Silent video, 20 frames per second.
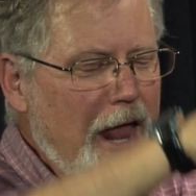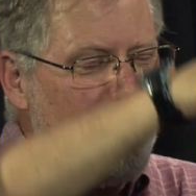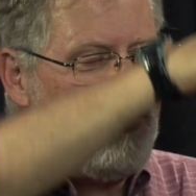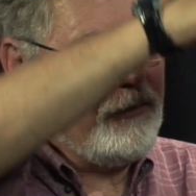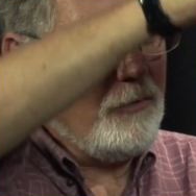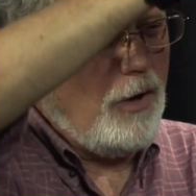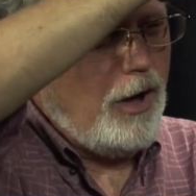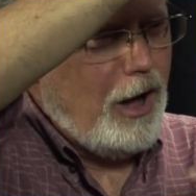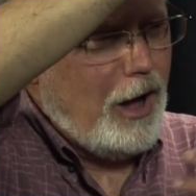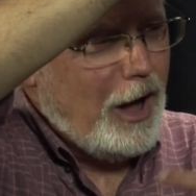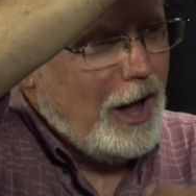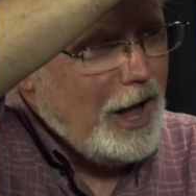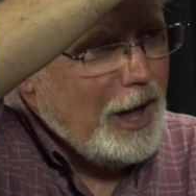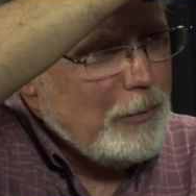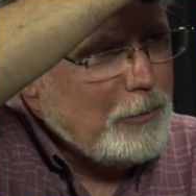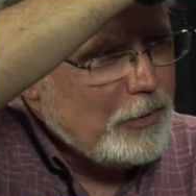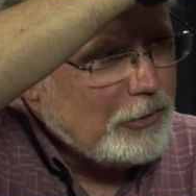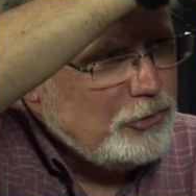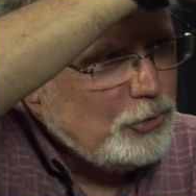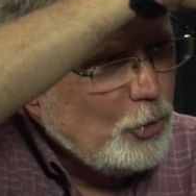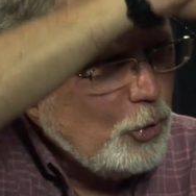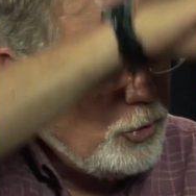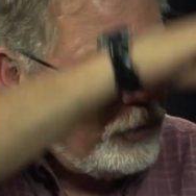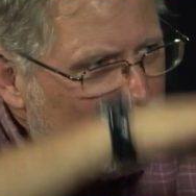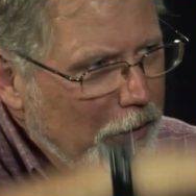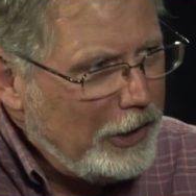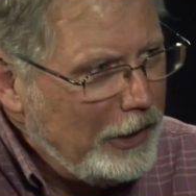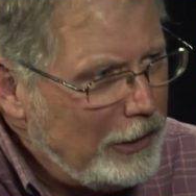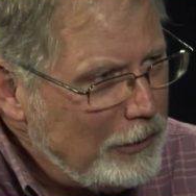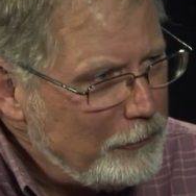if I'm a Google
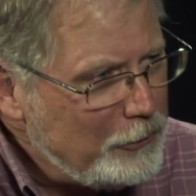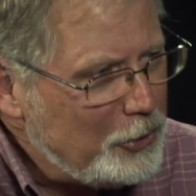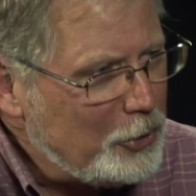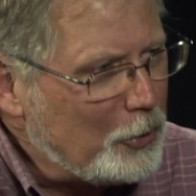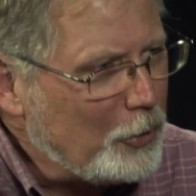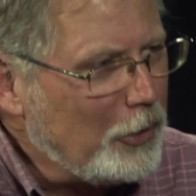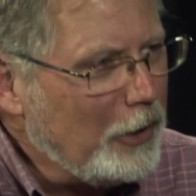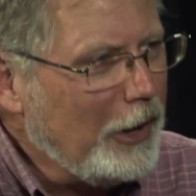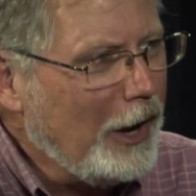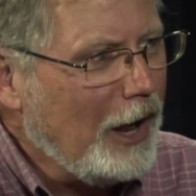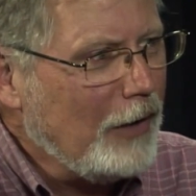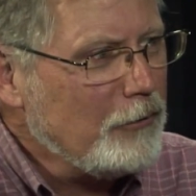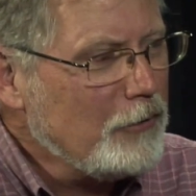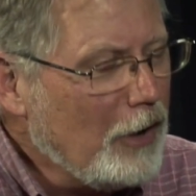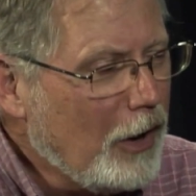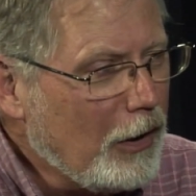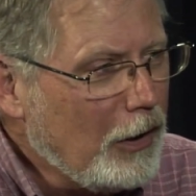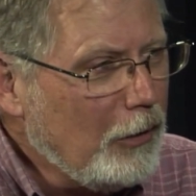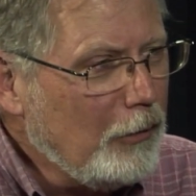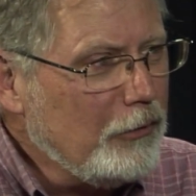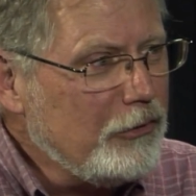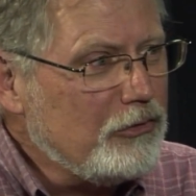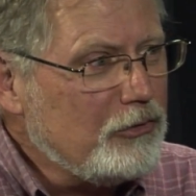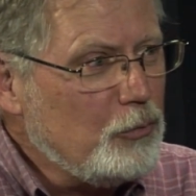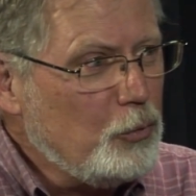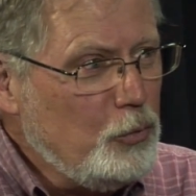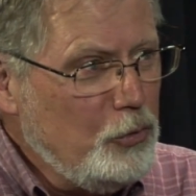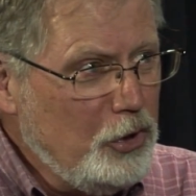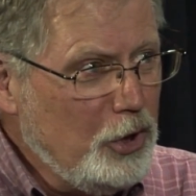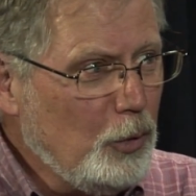interviewer and I've got all this
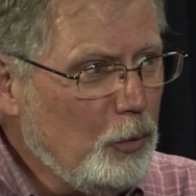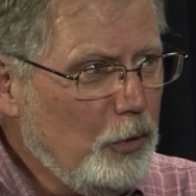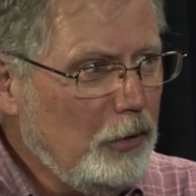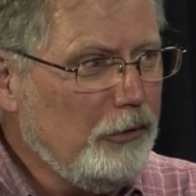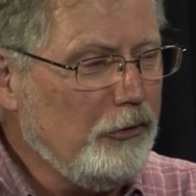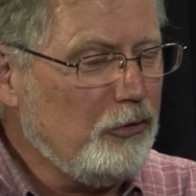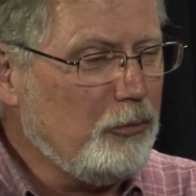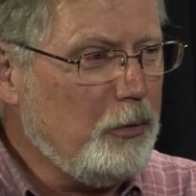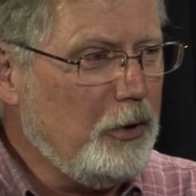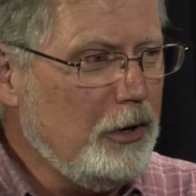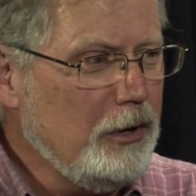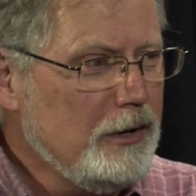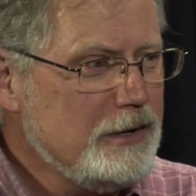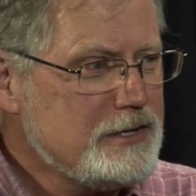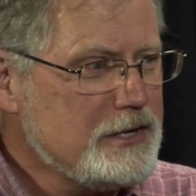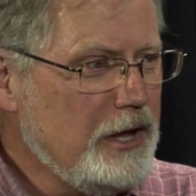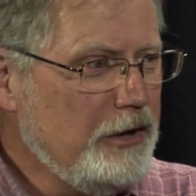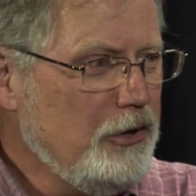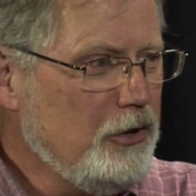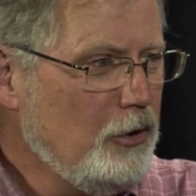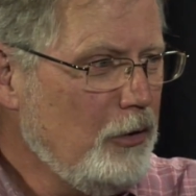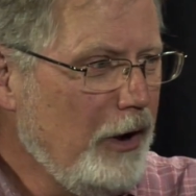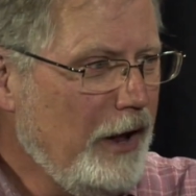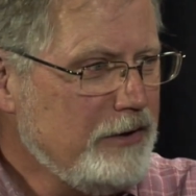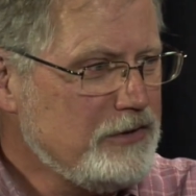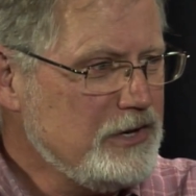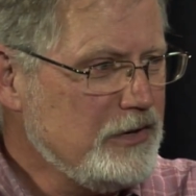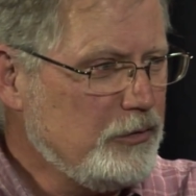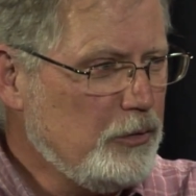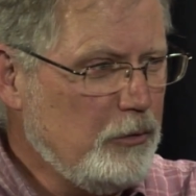real world experience and you're
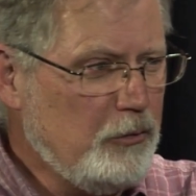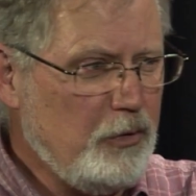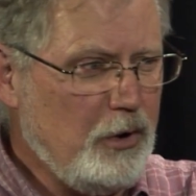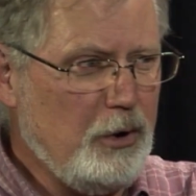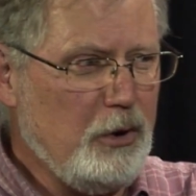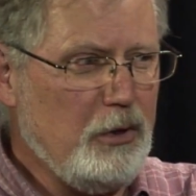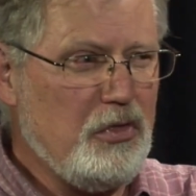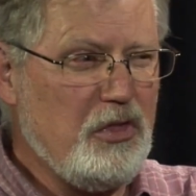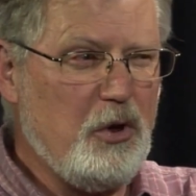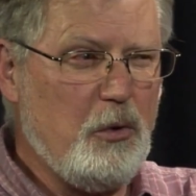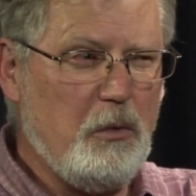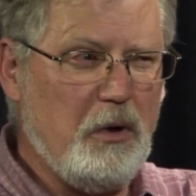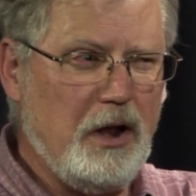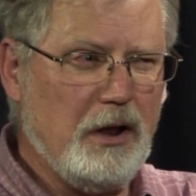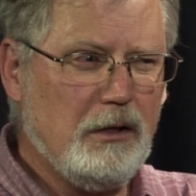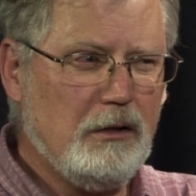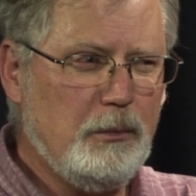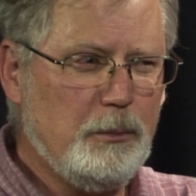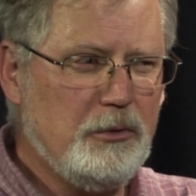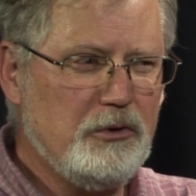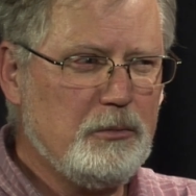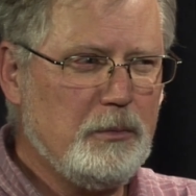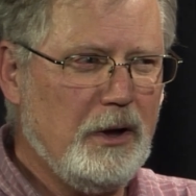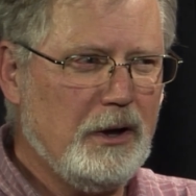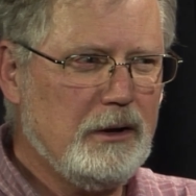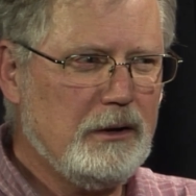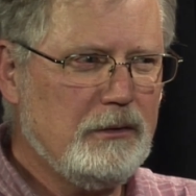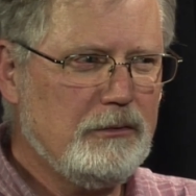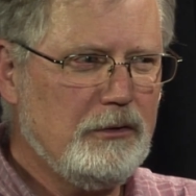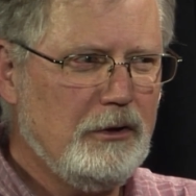answering from a very theoretical
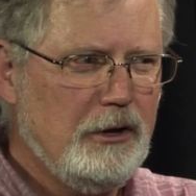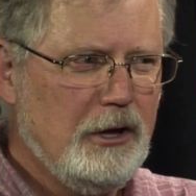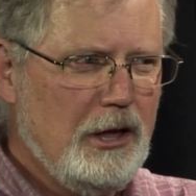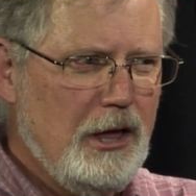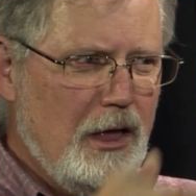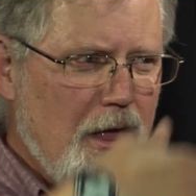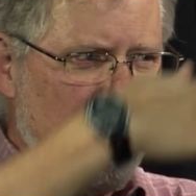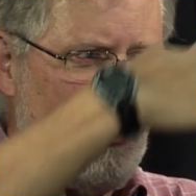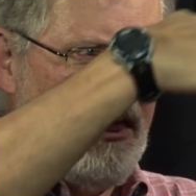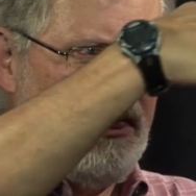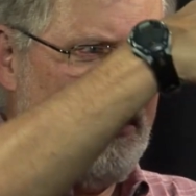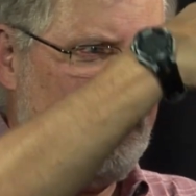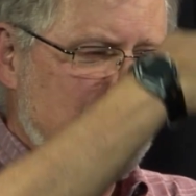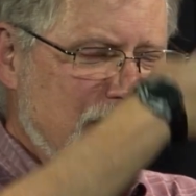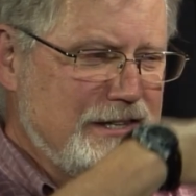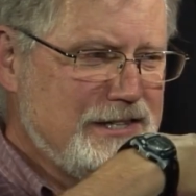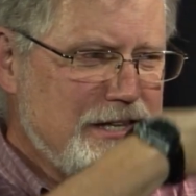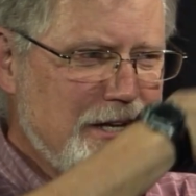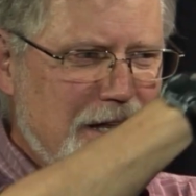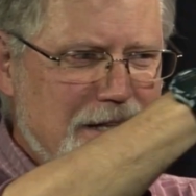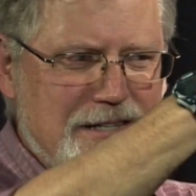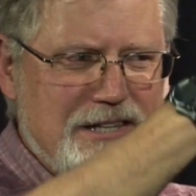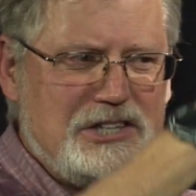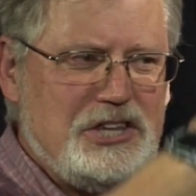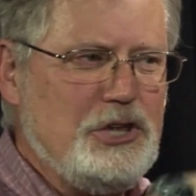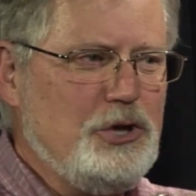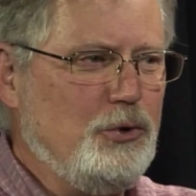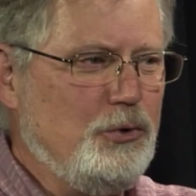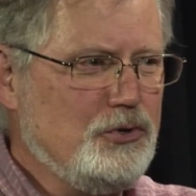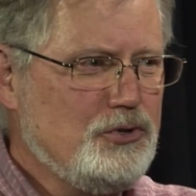perspective, the dissonance is
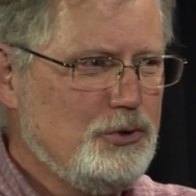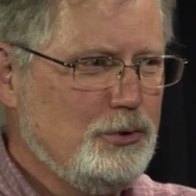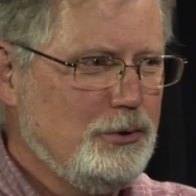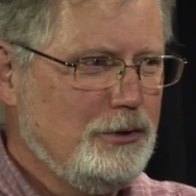huge.